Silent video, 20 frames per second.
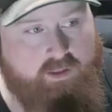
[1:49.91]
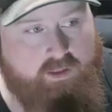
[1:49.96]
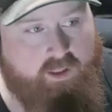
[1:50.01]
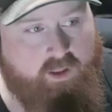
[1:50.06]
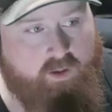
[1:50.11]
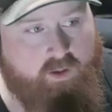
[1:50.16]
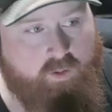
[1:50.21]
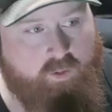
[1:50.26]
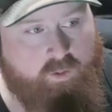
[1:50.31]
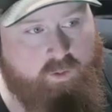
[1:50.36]

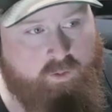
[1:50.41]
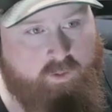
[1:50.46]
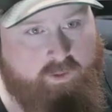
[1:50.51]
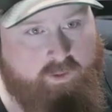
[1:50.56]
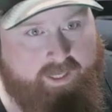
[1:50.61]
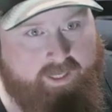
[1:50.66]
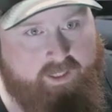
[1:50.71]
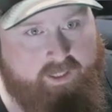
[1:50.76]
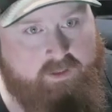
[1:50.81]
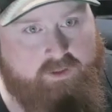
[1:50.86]

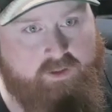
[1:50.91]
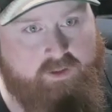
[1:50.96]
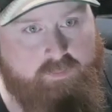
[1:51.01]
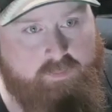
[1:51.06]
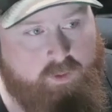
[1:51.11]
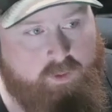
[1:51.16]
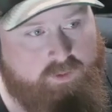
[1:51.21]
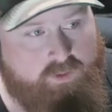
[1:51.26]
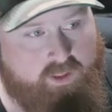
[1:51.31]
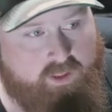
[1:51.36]
get into the
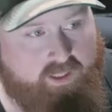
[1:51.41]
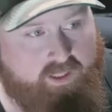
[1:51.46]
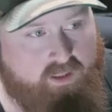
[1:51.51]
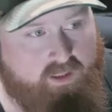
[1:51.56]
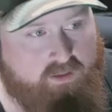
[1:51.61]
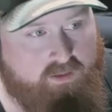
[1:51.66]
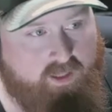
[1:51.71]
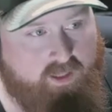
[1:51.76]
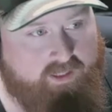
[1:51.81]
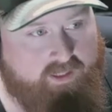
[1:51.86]
music
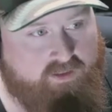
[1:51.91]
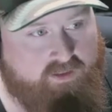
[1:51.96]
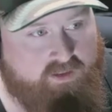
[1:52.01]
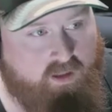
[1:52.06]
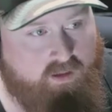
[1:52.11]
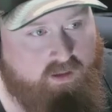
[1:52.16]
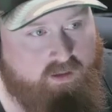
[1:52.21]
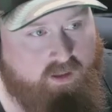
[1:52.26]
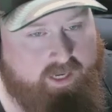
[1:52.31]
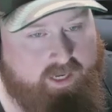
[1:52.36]
and
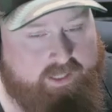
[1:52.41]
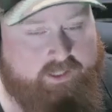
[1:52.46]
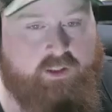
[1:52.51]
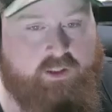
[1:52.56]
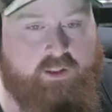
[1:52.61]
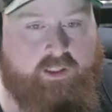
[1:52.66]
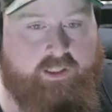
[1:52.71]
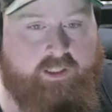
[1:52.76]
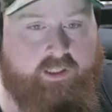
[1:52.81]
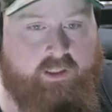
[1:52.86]
start
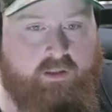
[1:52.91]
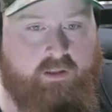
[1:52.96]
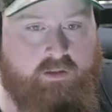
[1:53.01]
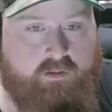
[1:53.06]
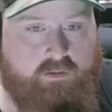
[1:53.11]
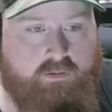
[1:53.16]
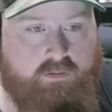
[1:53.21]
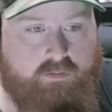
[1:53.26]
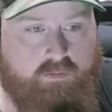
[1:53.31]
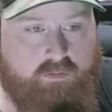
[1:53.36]
actually
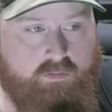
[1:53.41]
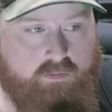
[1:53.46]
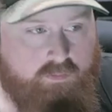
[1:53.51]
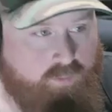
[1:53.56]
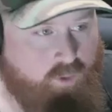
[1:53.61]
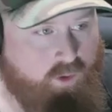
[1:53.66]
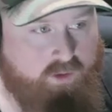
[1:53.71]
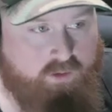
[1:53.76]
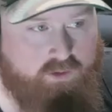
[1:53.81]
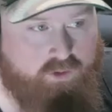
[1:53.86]

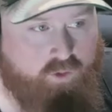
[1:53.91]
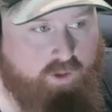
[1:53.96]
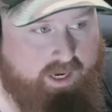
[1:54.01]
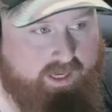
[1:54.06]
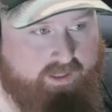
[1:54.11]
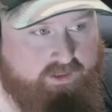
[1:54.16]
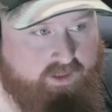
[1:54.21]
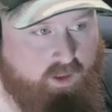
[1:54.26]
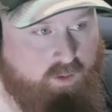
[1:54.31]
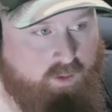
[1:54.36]
putting
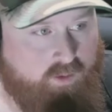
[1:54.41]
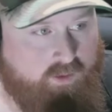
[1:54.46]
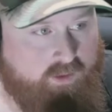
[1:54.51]
tracks out